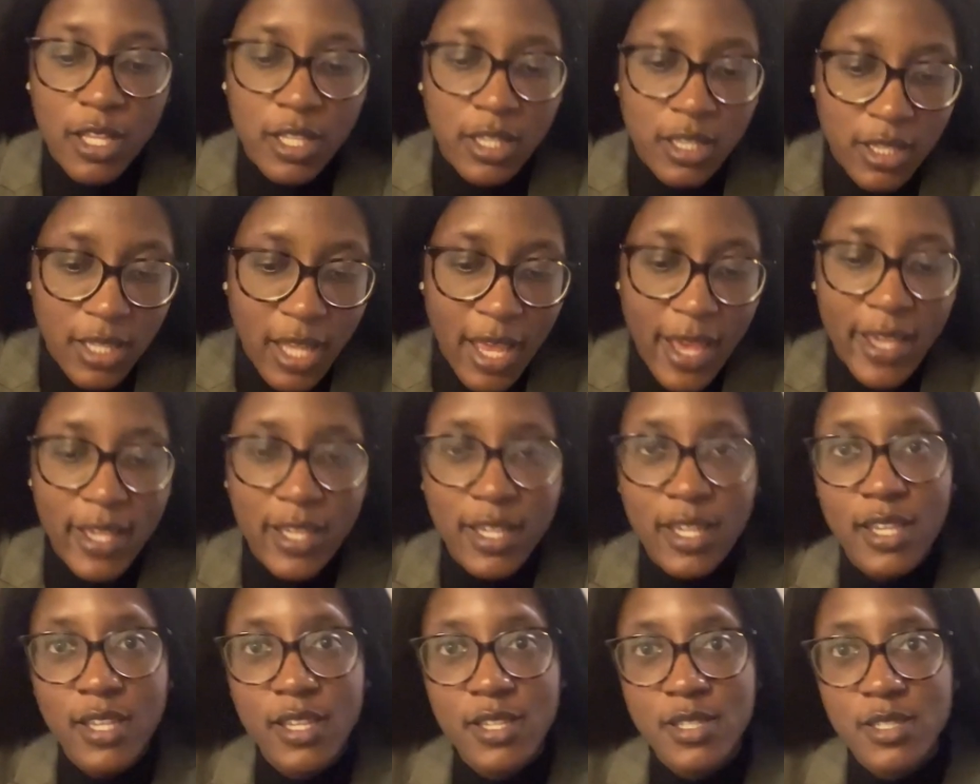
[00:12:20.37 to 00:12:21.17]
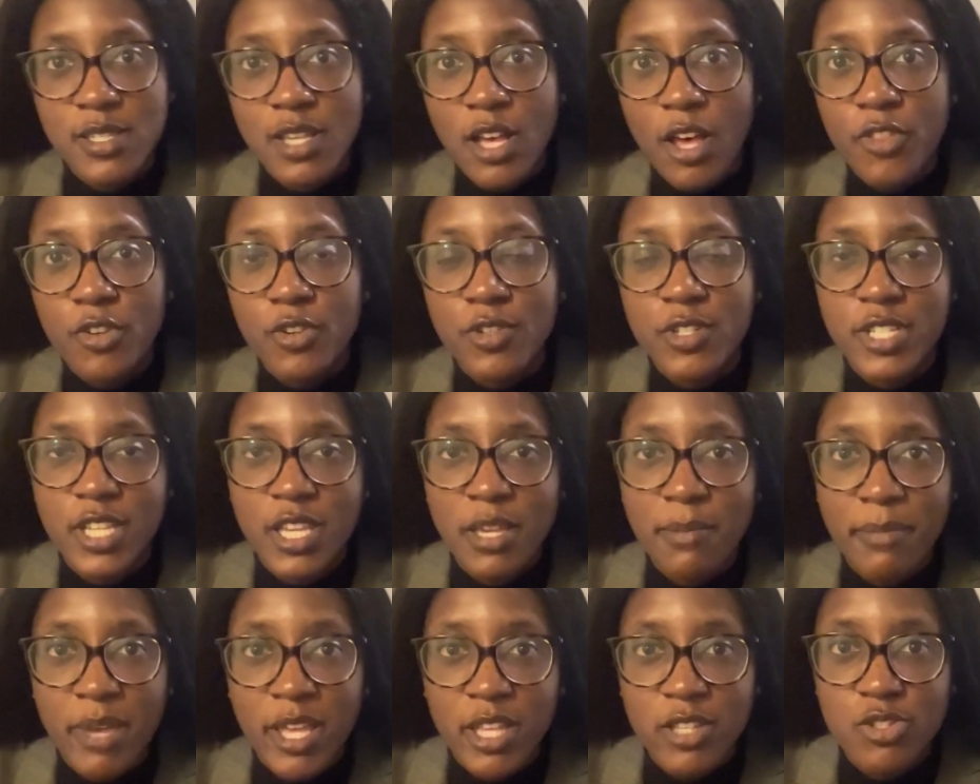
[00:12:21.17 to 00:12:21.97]
like his other
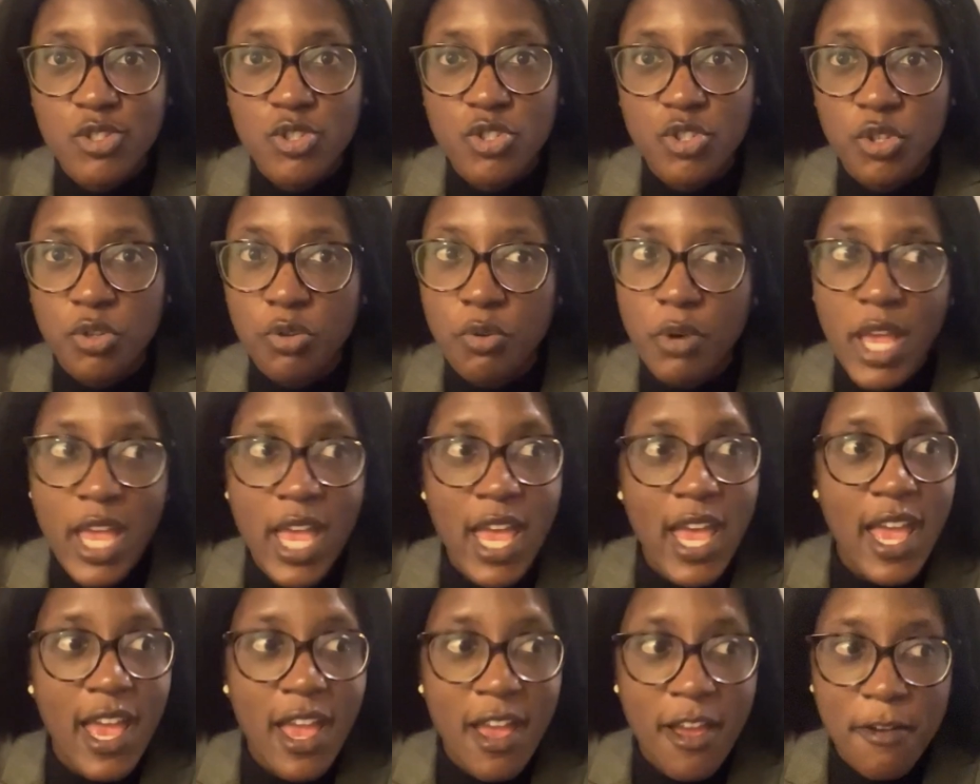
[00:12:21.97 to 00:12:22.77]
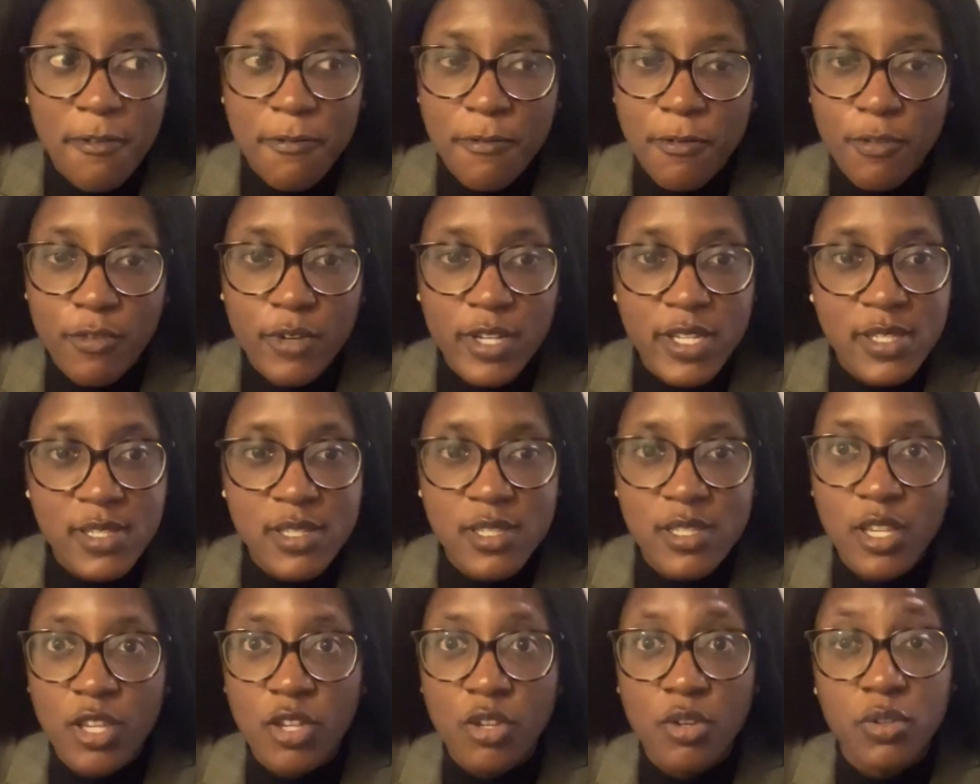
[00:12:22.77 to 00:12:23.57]
teammates do every
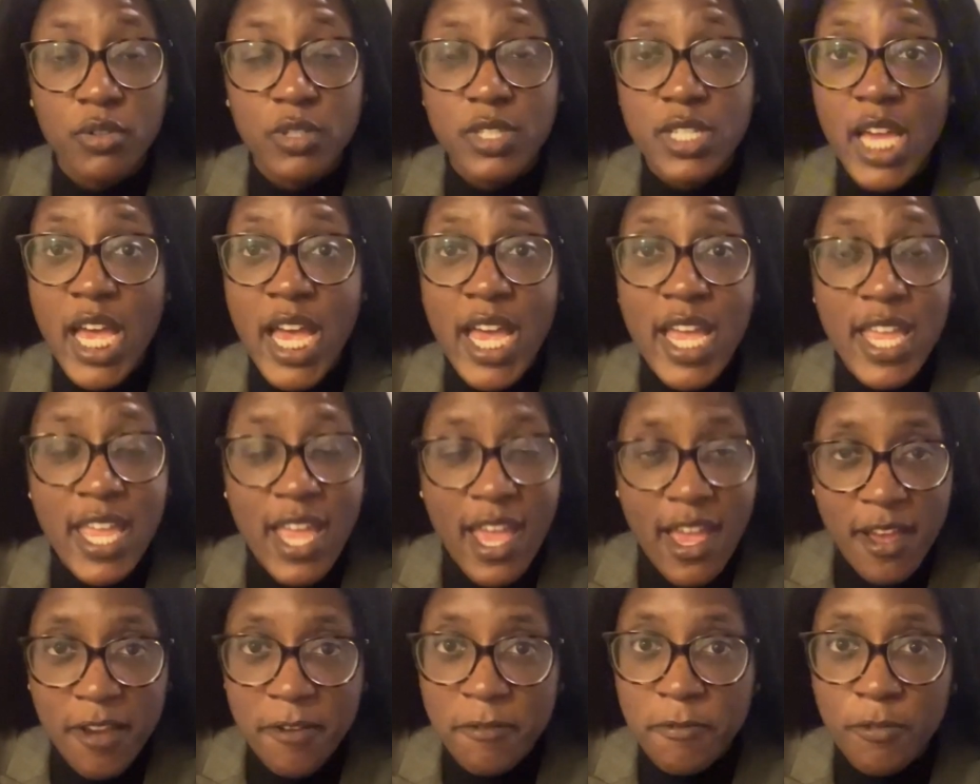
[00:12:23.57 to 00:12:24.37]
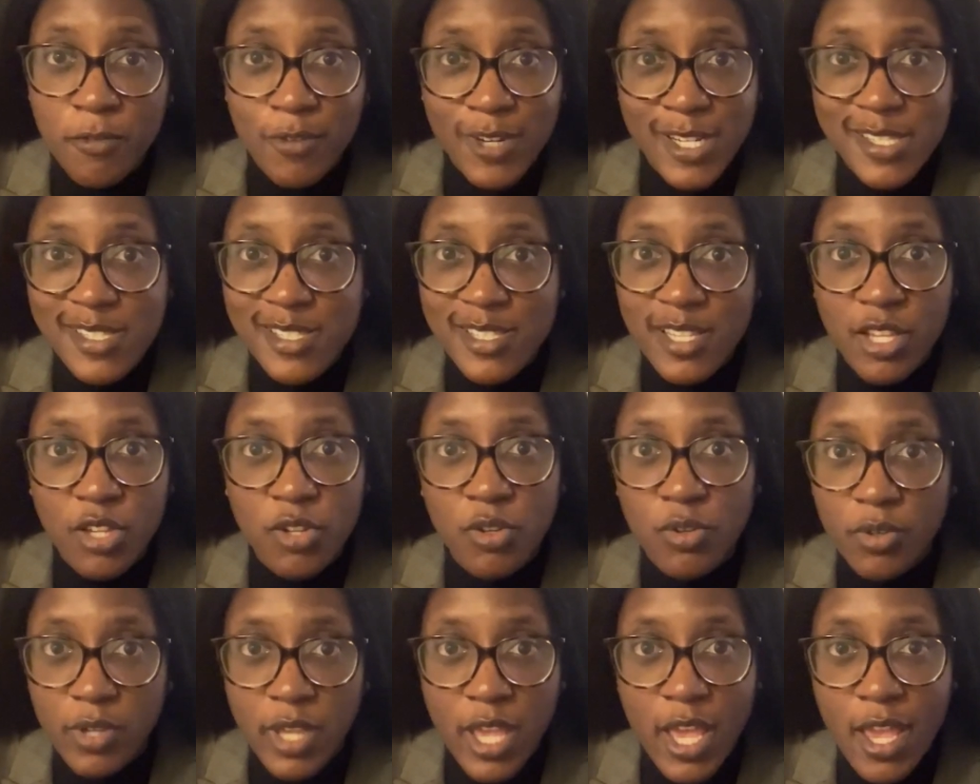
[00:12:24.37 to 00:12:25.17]
single day, every
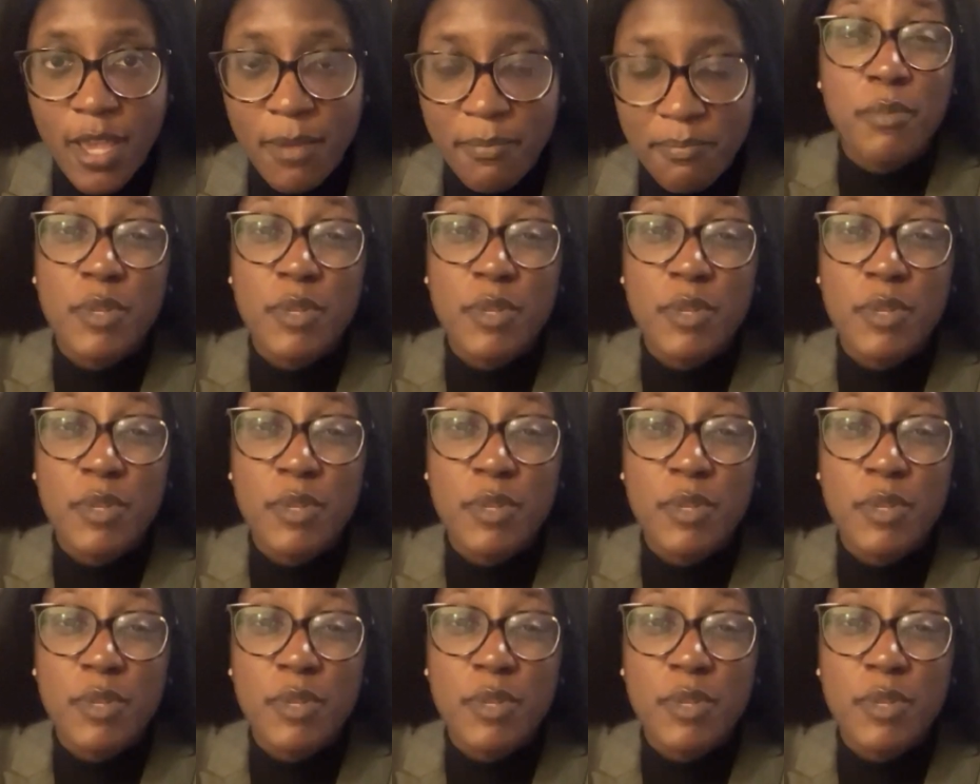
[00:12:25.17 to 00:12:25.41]
single game.